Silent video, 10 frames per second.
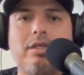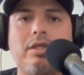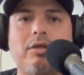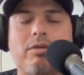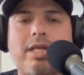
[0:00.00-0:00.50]

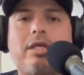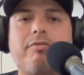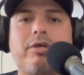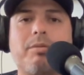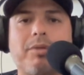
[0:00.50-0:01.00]
You know, thank you
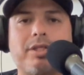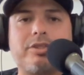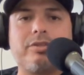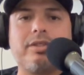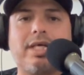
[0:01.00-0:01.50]
very
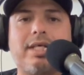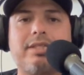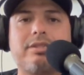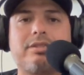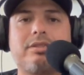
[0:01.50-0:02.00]
much. You
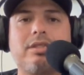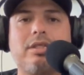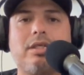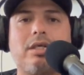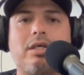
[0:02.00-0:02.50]
guys
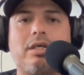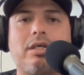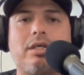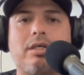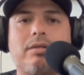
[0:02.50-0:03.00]

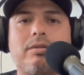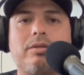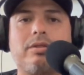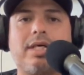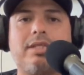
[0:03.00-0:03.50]
are
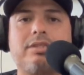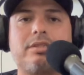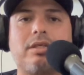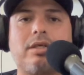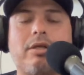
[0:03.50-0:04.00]

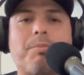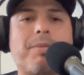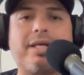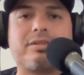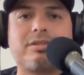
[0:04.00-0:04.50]
the
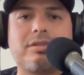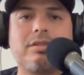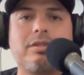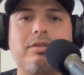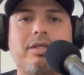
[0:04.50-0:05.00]
best.
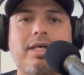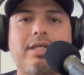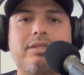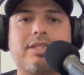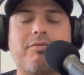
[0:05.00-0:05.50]
You
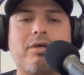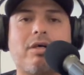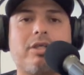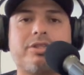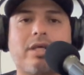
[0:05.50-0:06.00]
guys have a
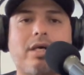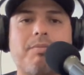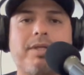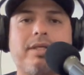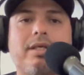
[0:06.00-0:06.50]
hard
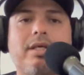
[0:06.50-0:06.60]
job and